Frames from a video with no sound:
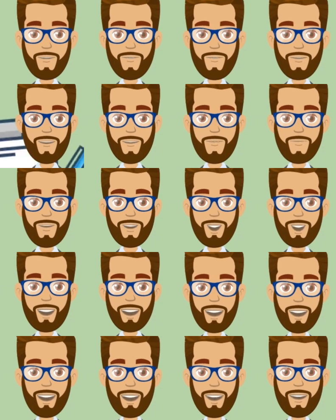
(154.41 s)
All
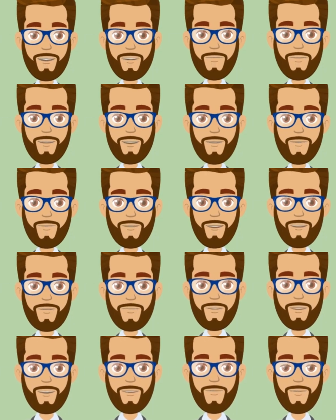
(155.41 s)
reconciliation documents
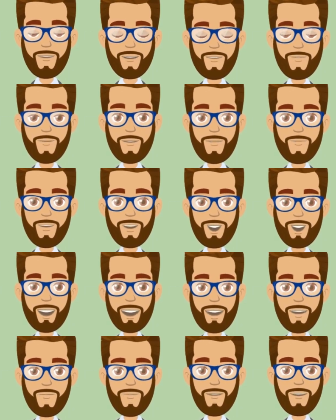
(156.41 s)
and audit trials,
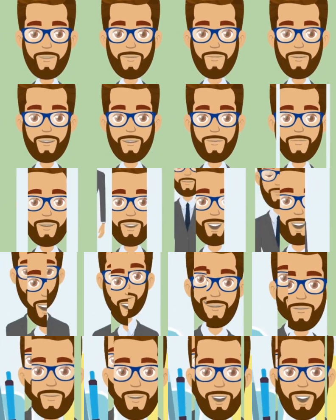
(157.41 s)
etc.
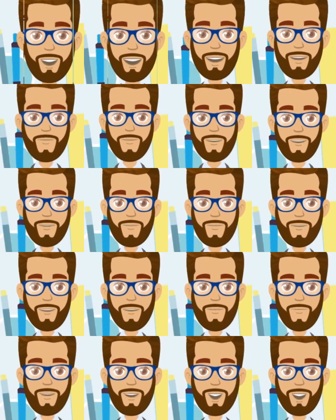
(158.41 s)
take a few minutes for
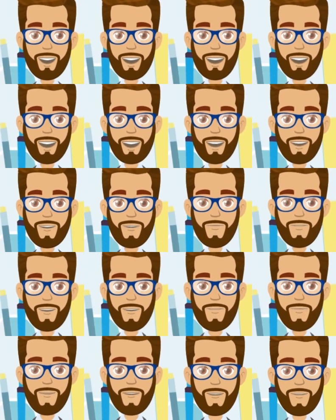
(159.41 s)
the head of finance
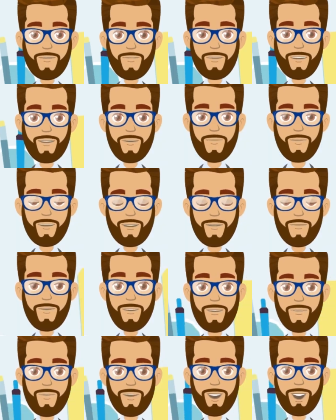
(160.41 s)
to check and
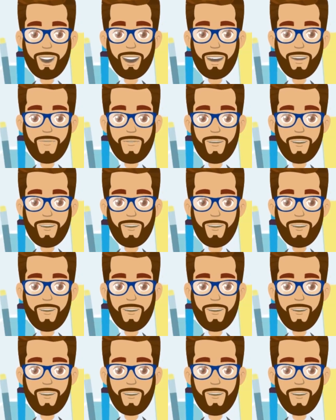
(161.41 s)
sign off.